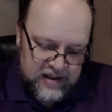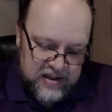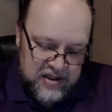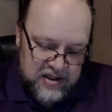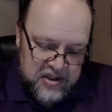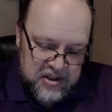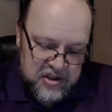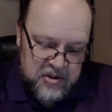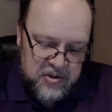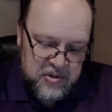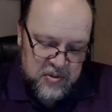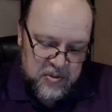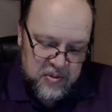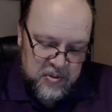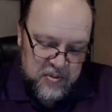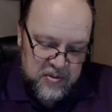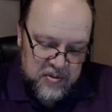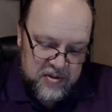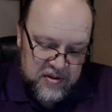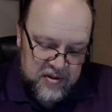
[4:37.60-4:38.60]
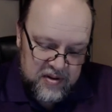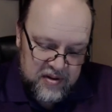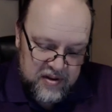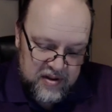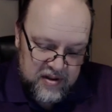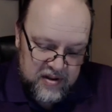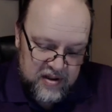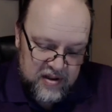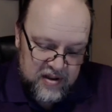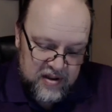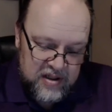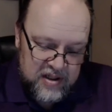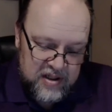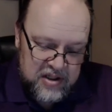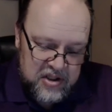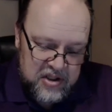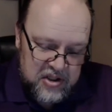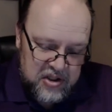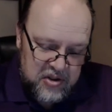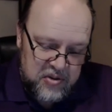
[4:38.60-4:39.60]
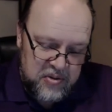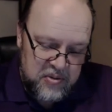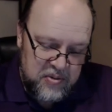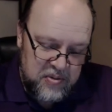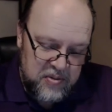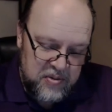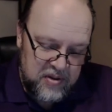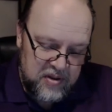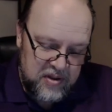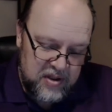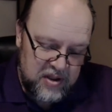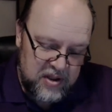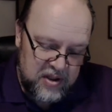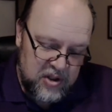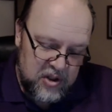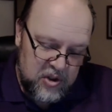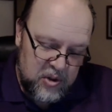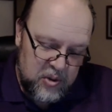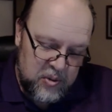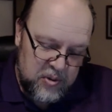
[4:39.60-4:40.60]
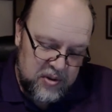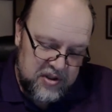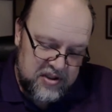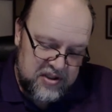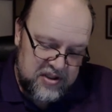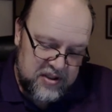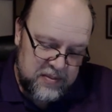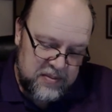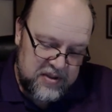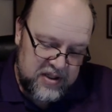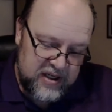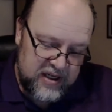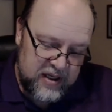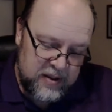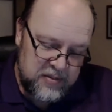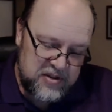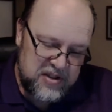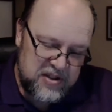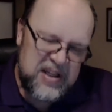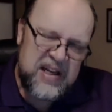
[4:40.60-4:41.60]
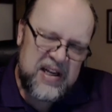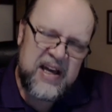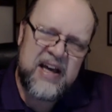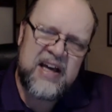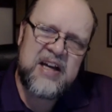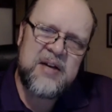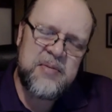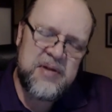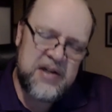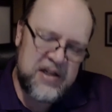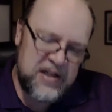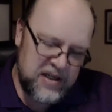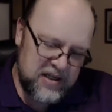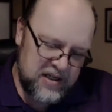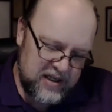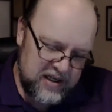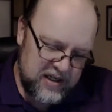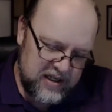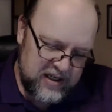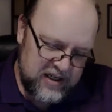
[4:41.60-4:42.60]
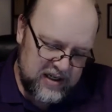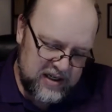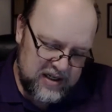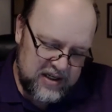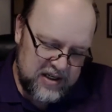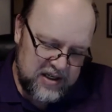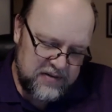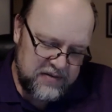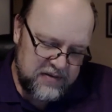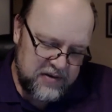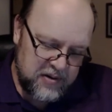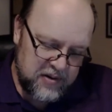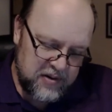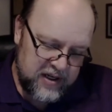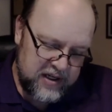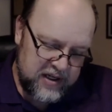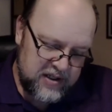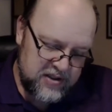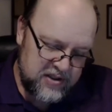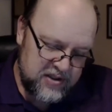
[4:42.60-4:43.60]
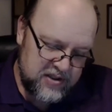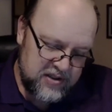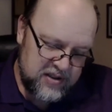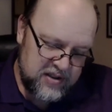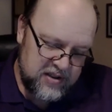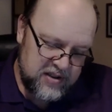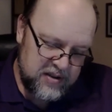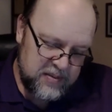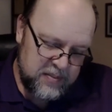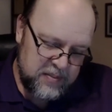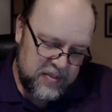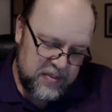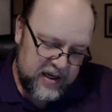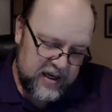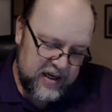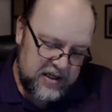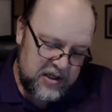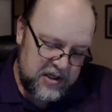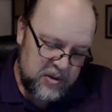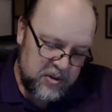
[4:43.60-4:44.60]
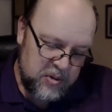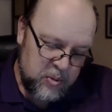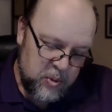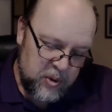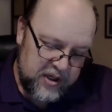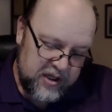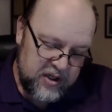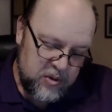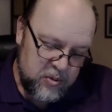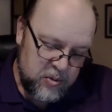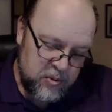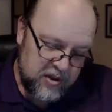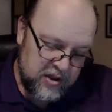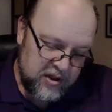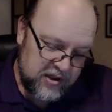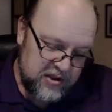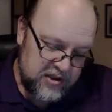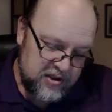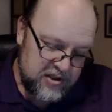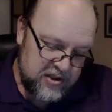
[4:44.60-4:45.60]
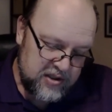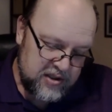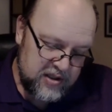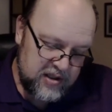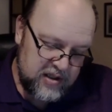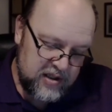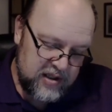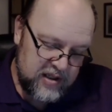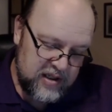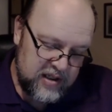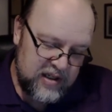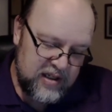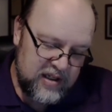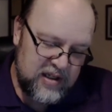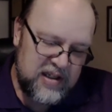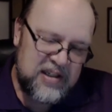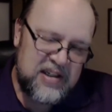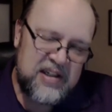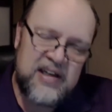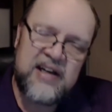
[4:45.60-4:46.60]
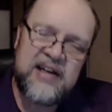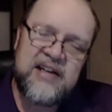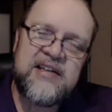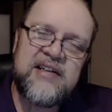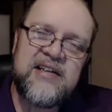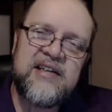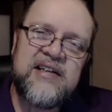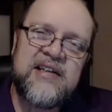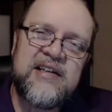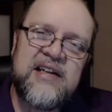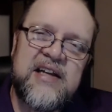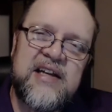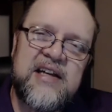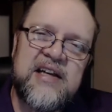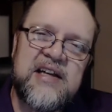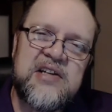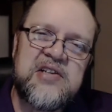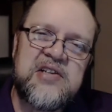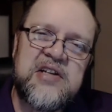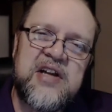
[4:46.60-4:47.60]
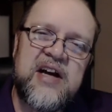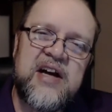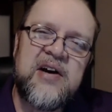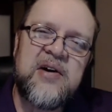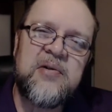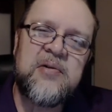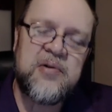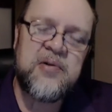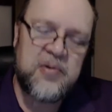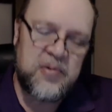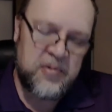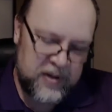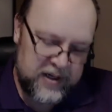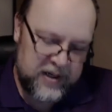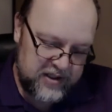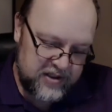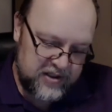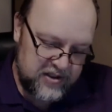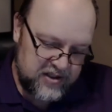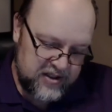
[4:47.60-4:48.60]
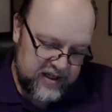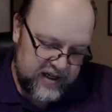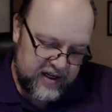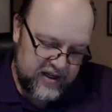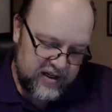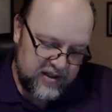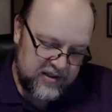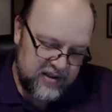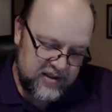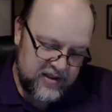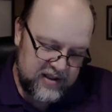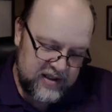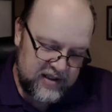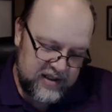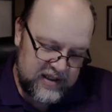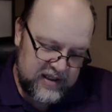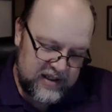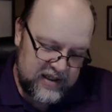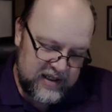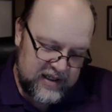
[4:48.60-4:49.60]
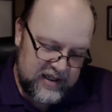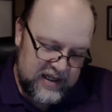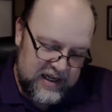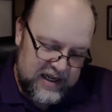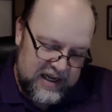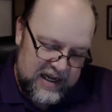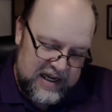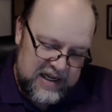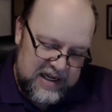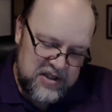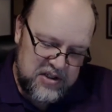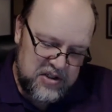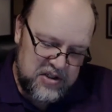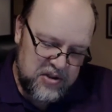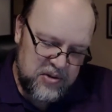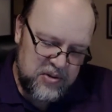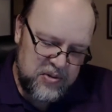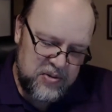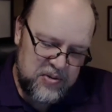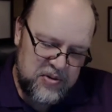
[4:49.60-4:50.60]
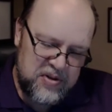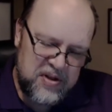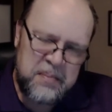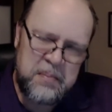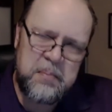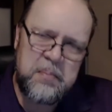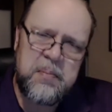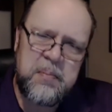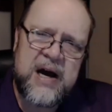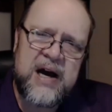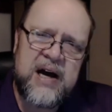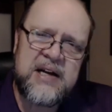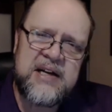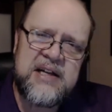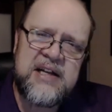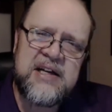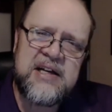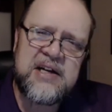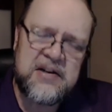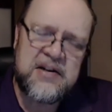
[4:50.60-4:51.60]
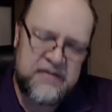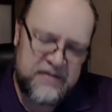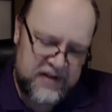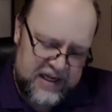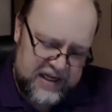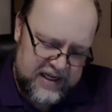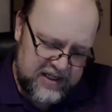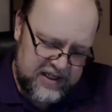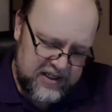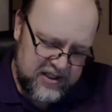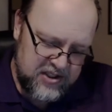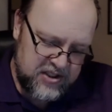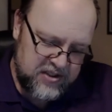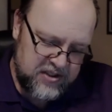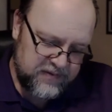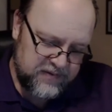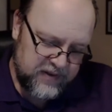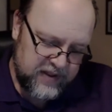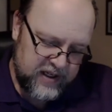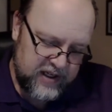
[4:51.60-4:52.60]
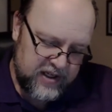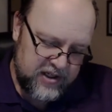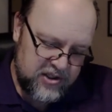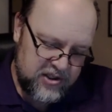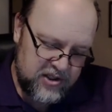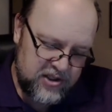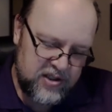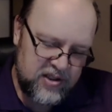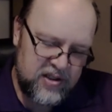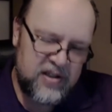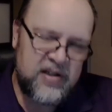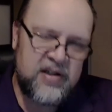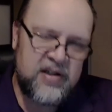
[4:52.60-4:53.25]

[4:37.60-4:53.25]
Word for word: You, you who are sometimes the enemy of Christ, by your wicked works, yet he has now reconciled into the body of his flesh